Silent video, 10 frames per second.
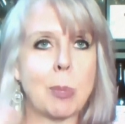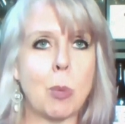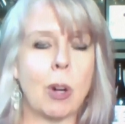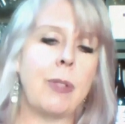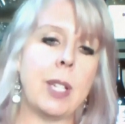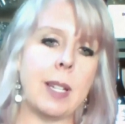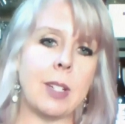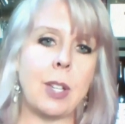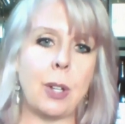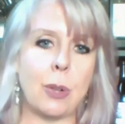it's morphed
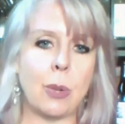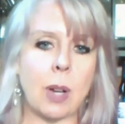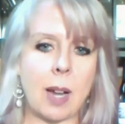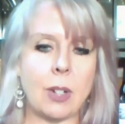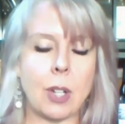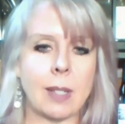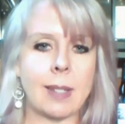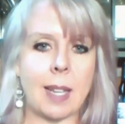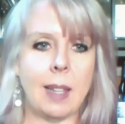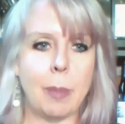into not
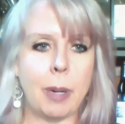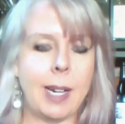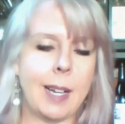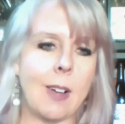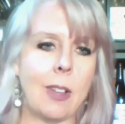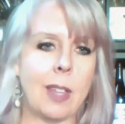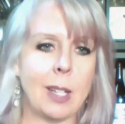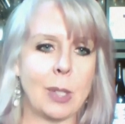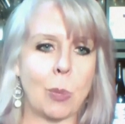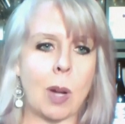just celebrating all
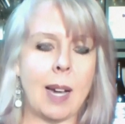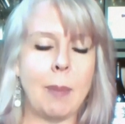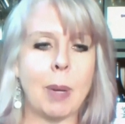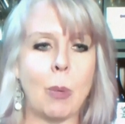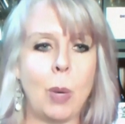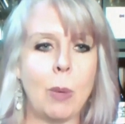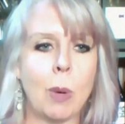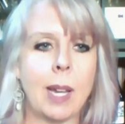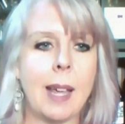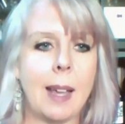things wine, but we
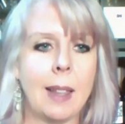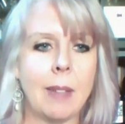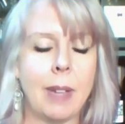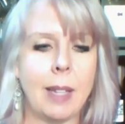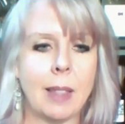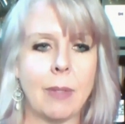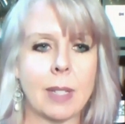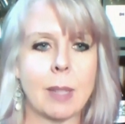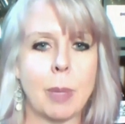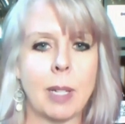want to elevate the
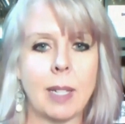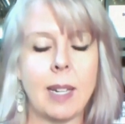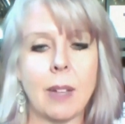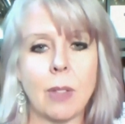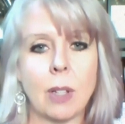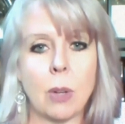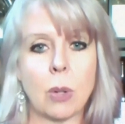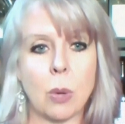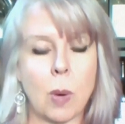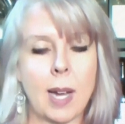visibility of the
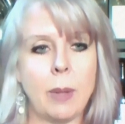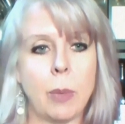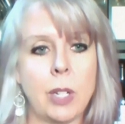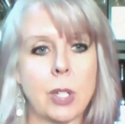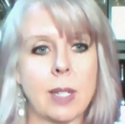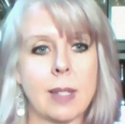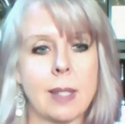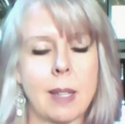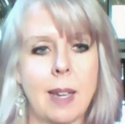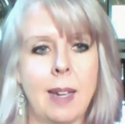local wine
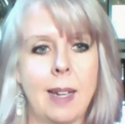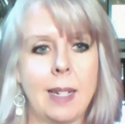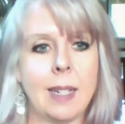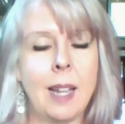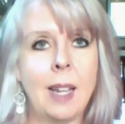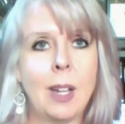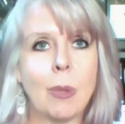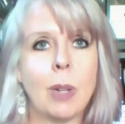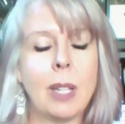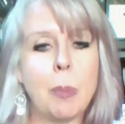regions and. Mm-hmm
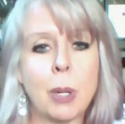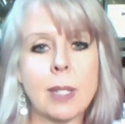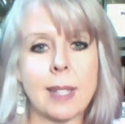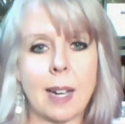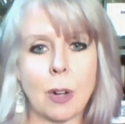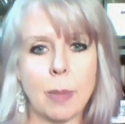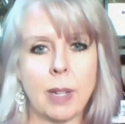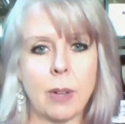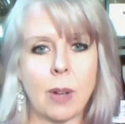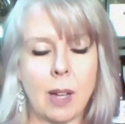really put
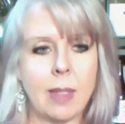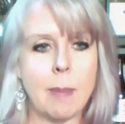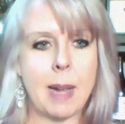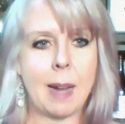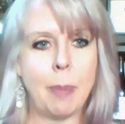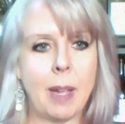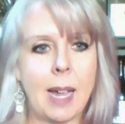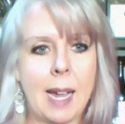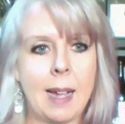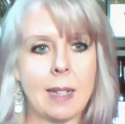Sacramento on the
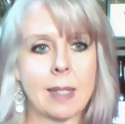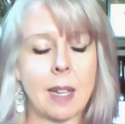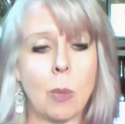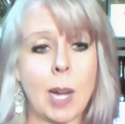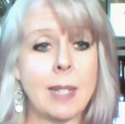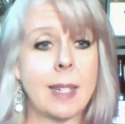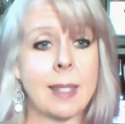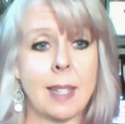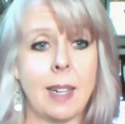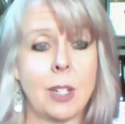map as a wine
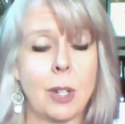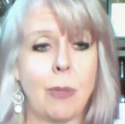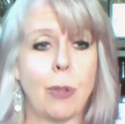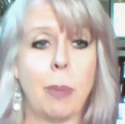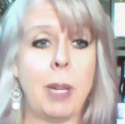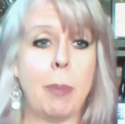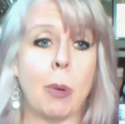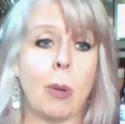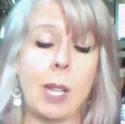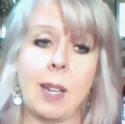destination for
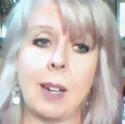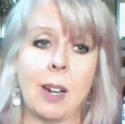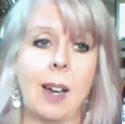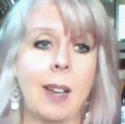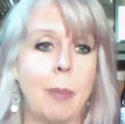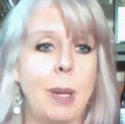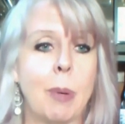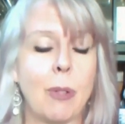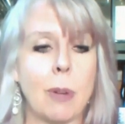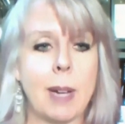people here and
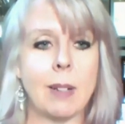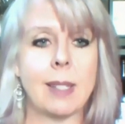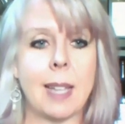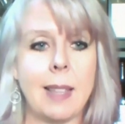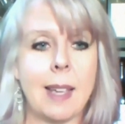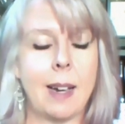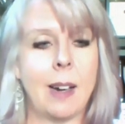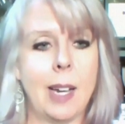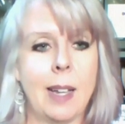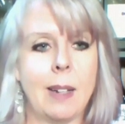people from outside the
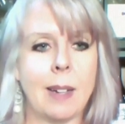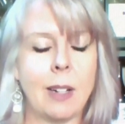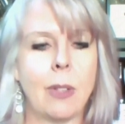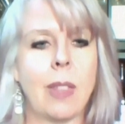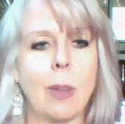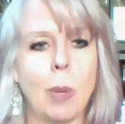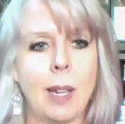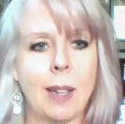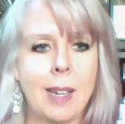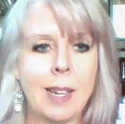area. And I don't think
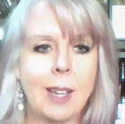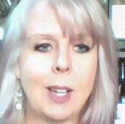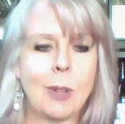we